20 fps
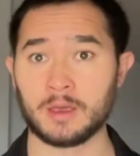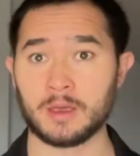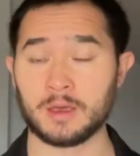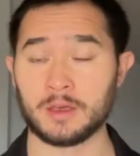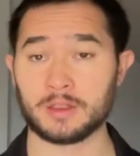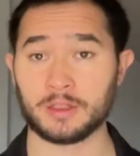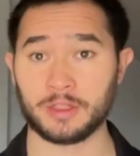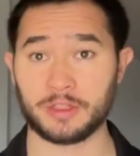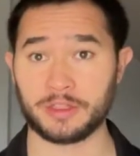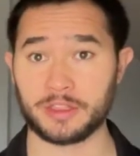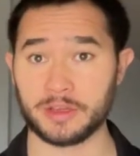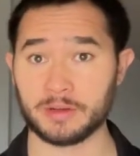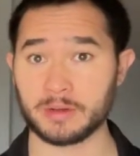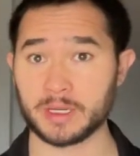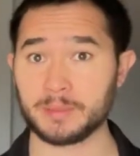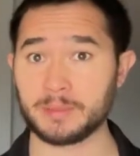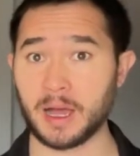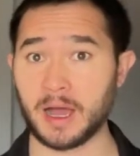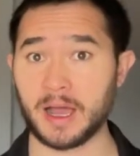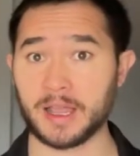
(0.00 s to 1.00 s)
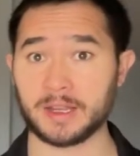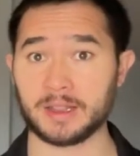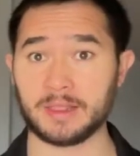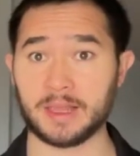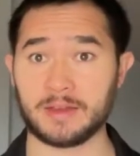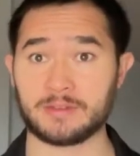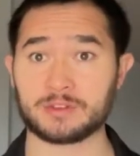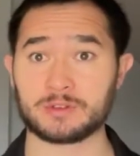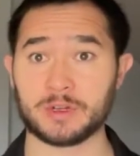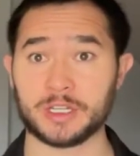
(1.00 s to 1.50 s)
The theory behind
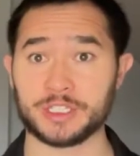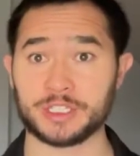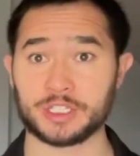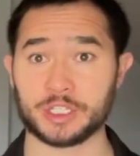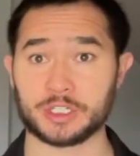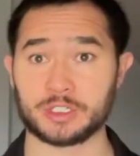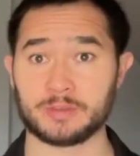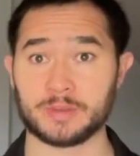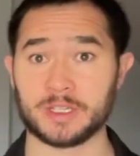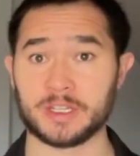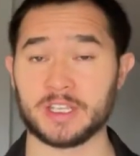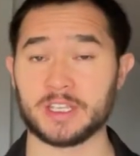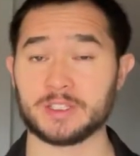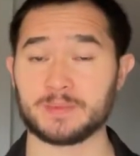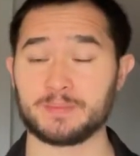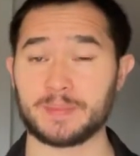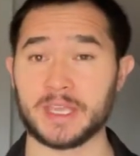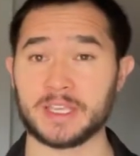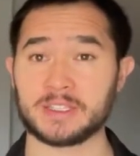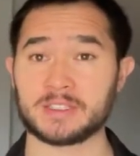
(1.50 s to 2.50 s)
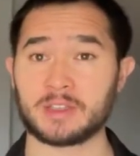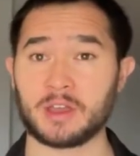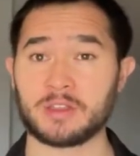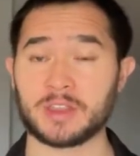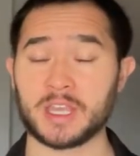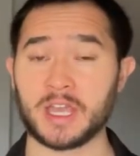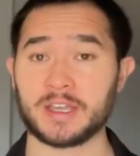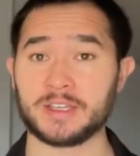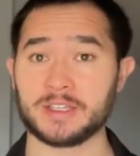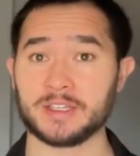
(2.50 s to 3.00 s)
left-right judgment is based on
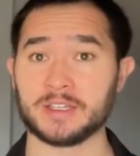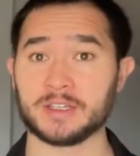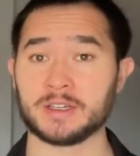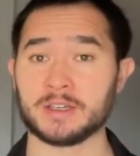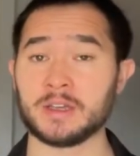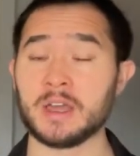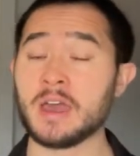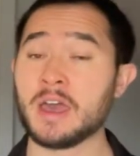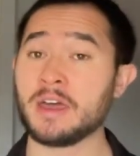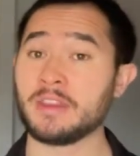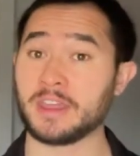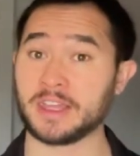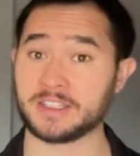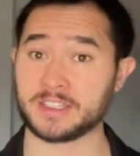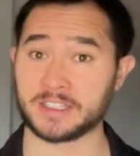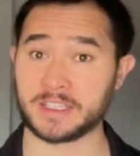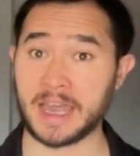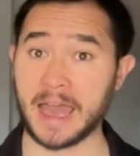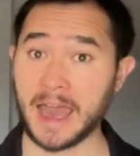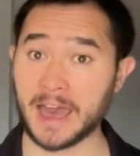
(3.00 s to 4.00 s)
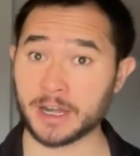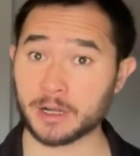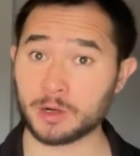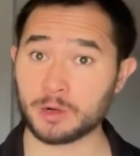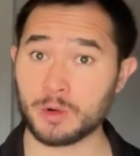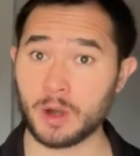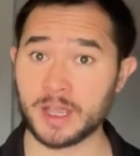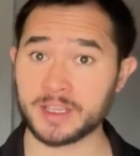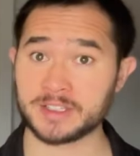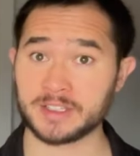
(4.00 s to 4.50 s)
the idea that to
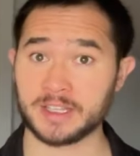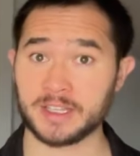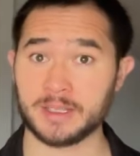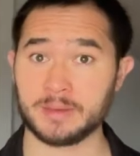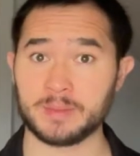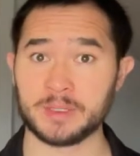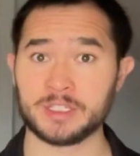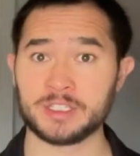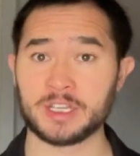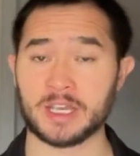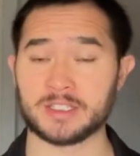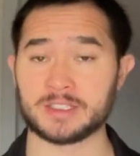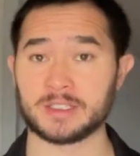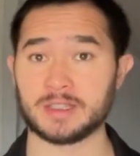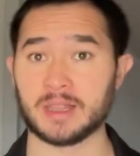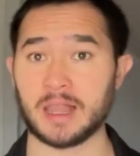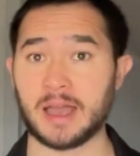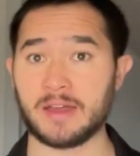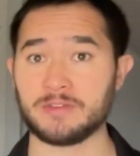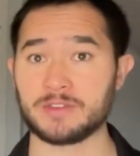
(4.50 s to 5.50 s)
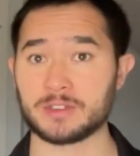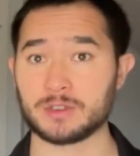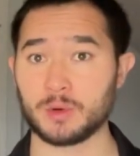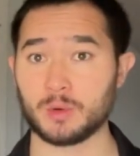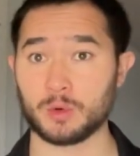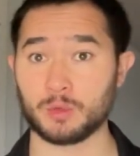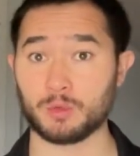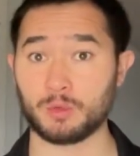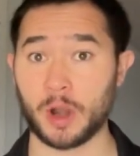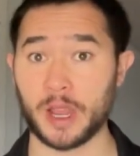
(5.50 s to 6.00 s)
categorize an image as left
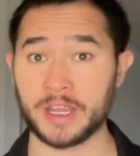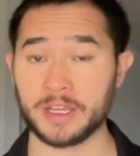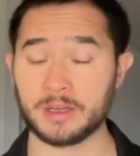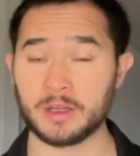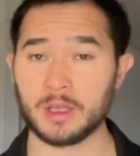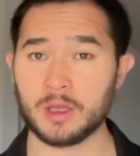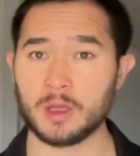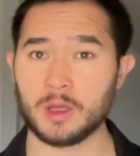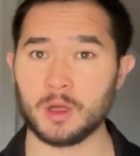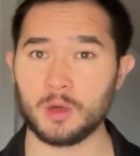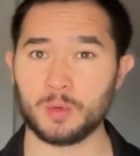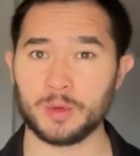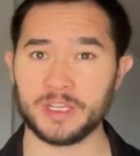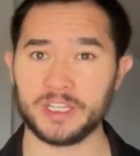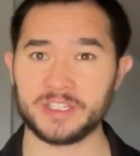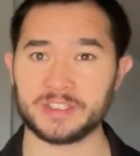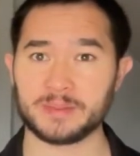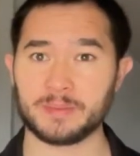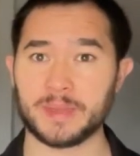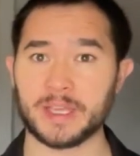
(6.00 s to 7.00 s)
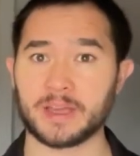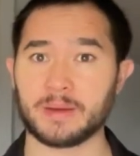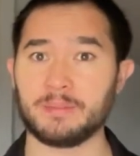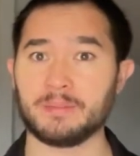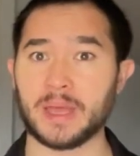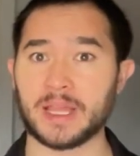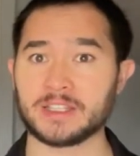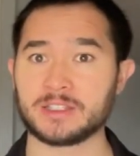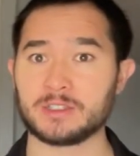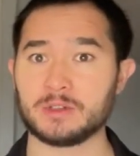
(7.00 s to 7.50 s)
or right, we need to make a
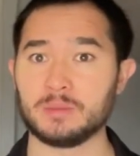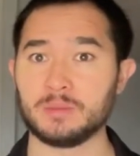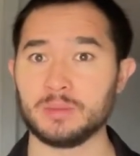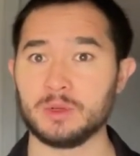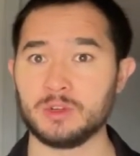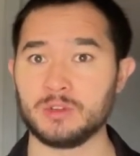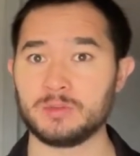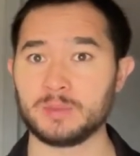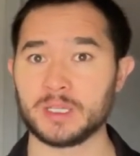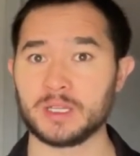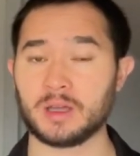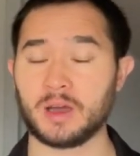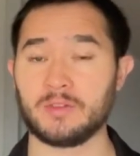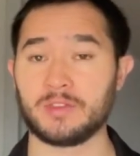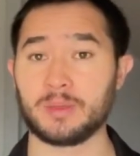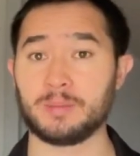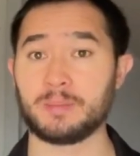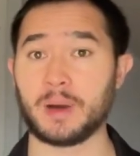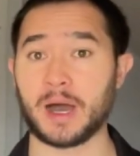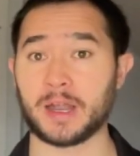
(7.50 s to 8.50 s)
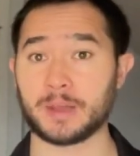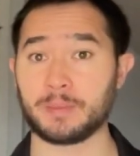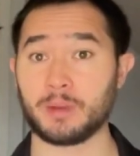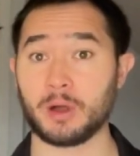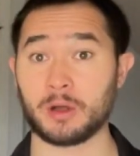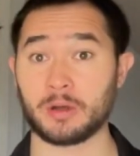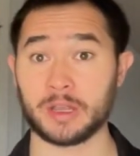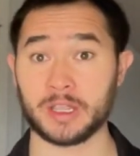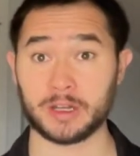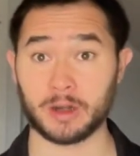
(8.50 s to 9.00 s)
mental movement of the body
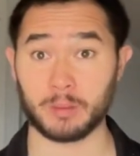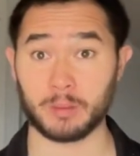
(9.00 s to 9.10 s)
part in our